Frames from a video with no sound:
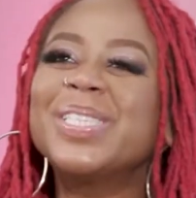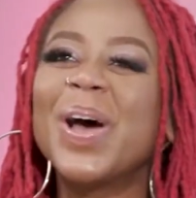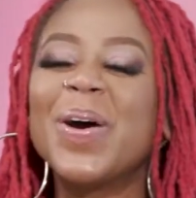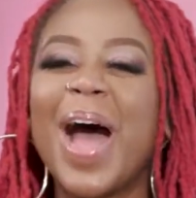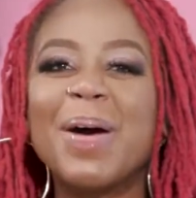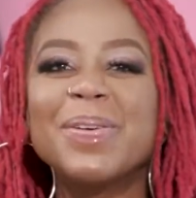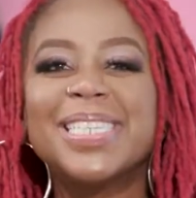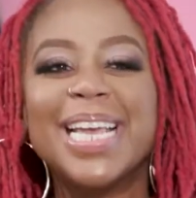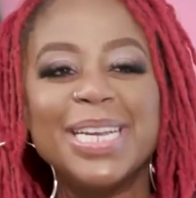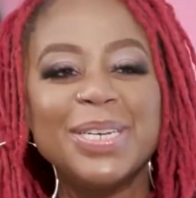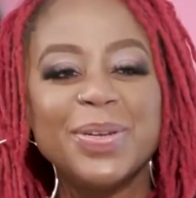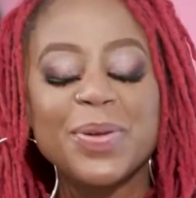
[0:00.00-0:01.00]
So I was
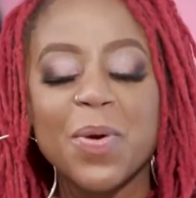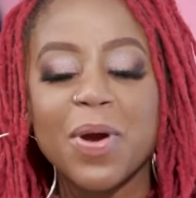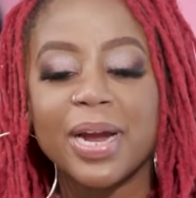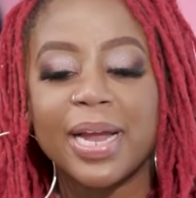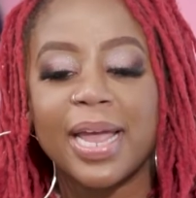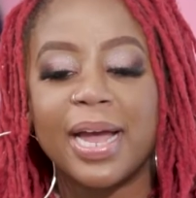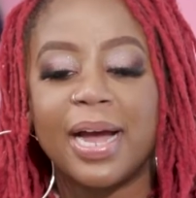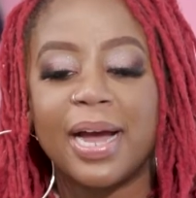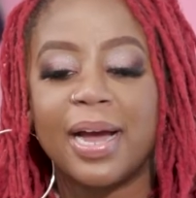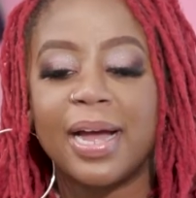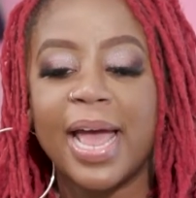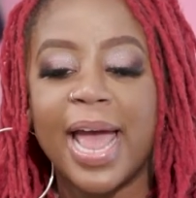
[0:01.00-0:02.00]
in New York,
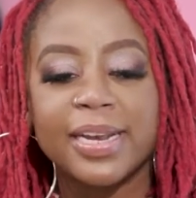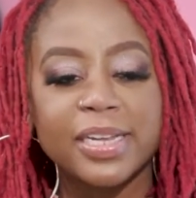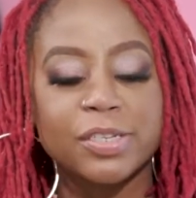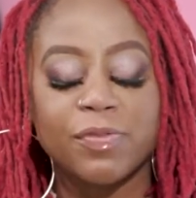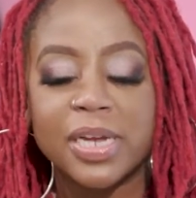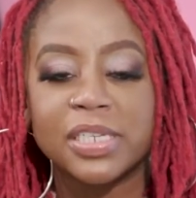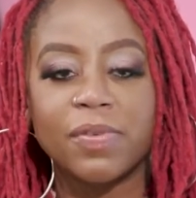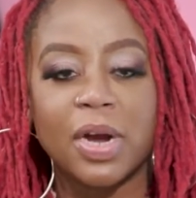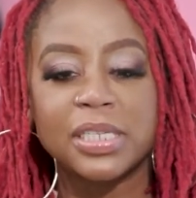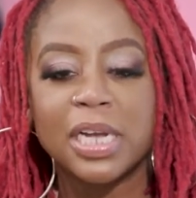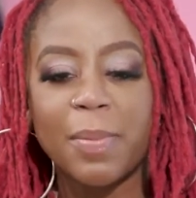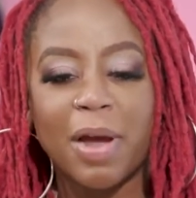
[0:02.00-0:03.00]
had this
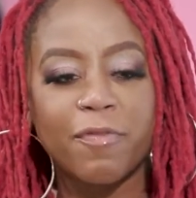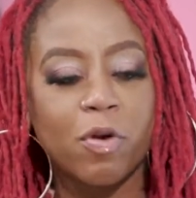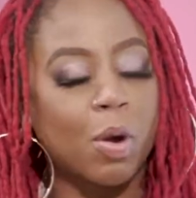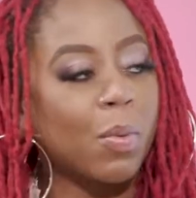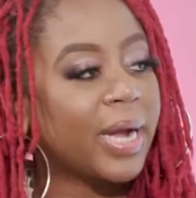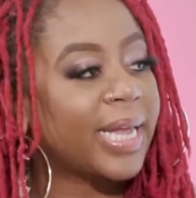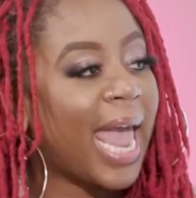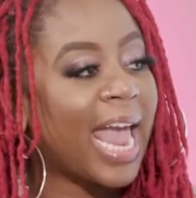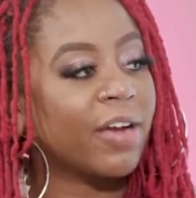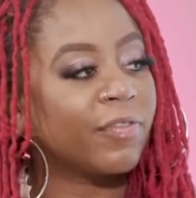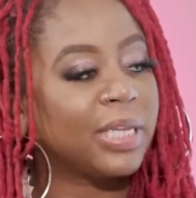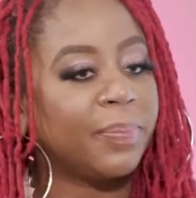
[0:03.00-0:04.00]
restaurant, took my
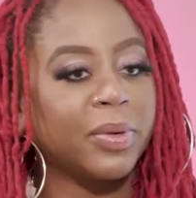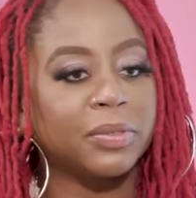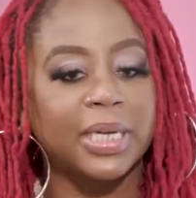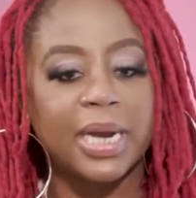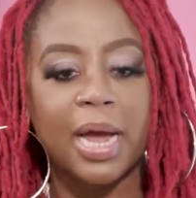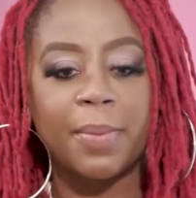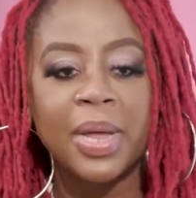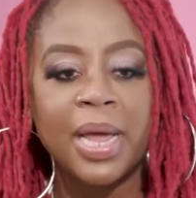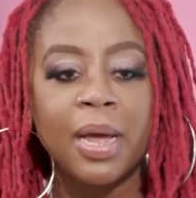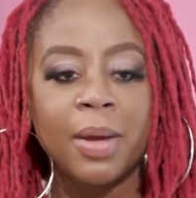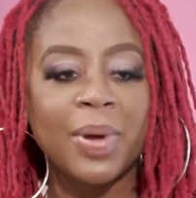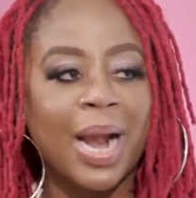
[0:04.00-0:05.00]
401k and really built it up.
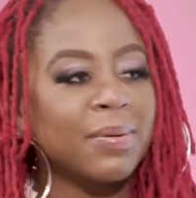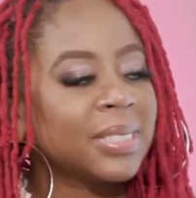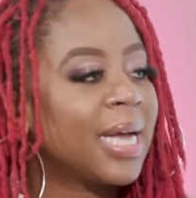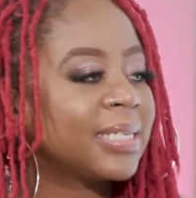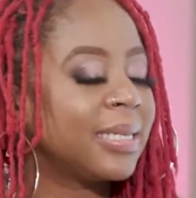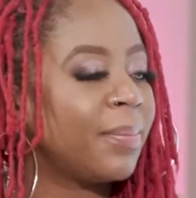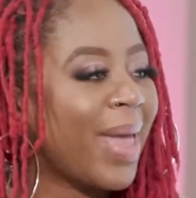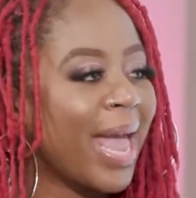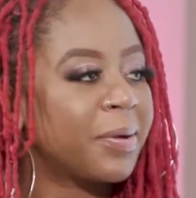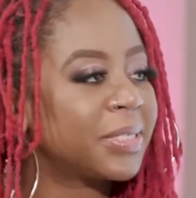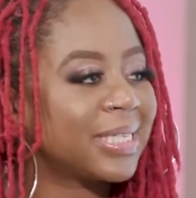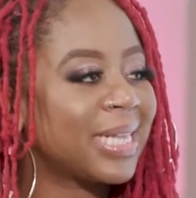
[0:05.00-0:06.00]
But I was hustling
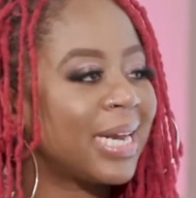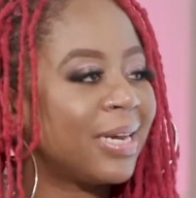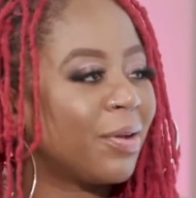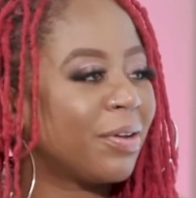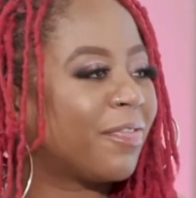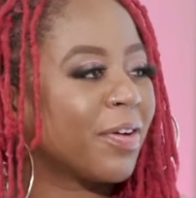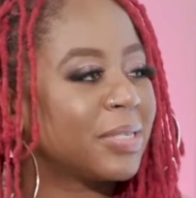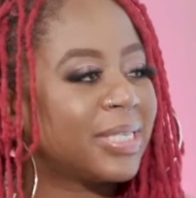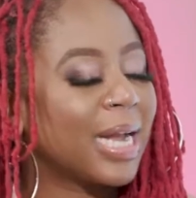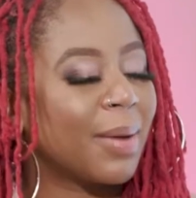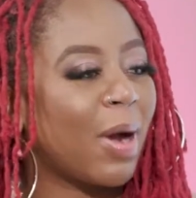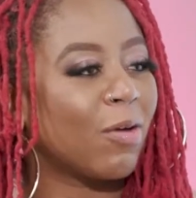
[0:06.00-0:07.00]
backwards because I didn't know the first
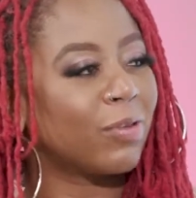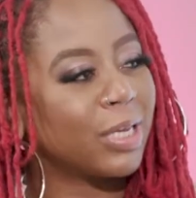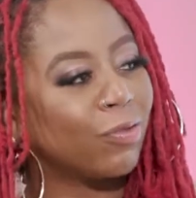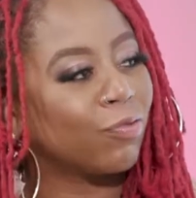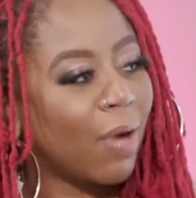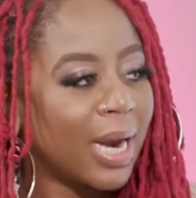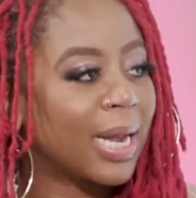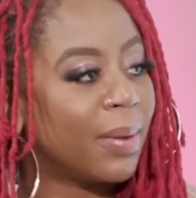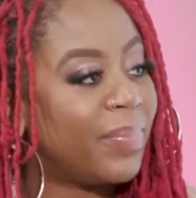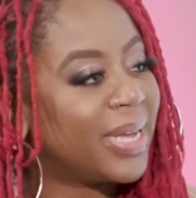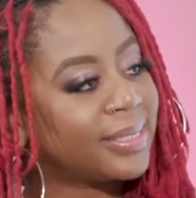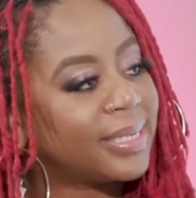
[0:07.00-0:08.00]
thing about really running
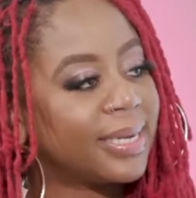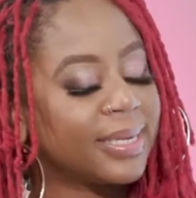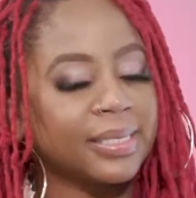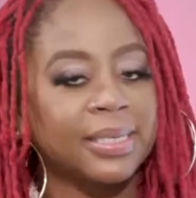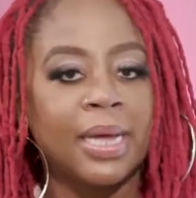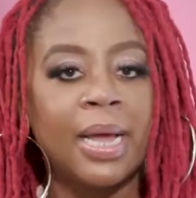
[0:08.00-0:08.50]
a business.